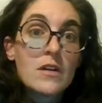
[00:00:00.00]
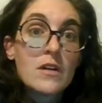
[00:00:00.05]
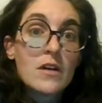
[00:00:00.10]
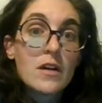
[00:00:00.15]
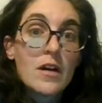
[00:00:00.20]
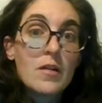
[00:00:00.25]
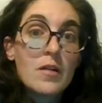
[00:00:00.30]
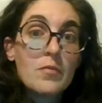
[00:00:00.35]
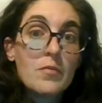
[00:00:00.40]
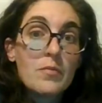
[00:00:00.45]

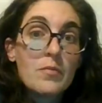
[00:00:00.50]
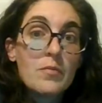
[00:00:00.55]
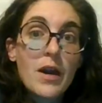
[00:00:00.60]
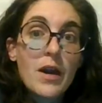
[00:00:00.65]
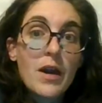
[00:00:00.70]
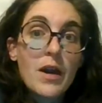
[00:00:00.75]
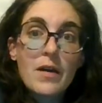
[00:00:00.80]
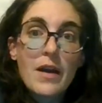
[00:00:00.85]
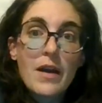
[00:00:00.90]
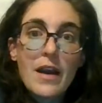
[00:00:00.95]

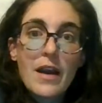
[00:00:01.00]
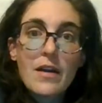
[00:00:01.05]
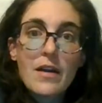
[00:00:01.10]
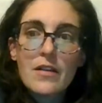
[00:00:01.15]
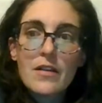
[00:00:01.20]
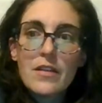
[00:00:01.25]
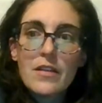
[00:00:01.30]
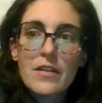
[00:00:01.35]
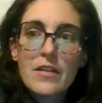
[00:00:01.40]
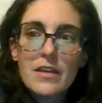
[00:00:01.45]
about out
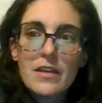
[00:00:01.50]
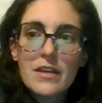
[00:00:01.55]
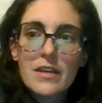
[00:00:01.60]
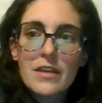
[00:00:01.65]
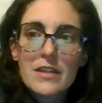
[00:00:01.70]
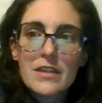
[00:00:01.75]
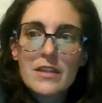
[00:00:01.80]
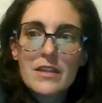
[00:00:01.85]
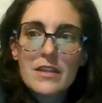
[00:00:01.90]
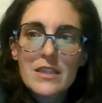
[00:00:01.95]
of
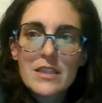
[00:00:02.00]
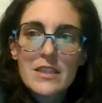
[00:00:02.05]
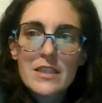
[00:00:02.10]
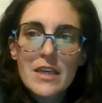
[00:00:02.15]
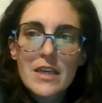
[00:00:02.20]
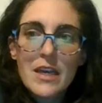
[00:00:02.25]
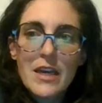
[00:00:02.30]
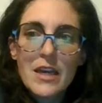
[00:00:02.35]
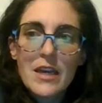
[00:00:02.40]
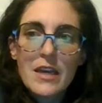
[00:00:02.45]
things to
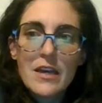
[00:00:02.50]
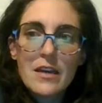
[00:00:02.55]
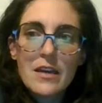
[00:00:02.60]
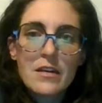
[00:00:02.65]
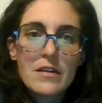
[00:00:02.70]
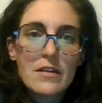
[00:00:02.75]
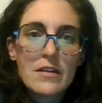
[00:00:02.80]
say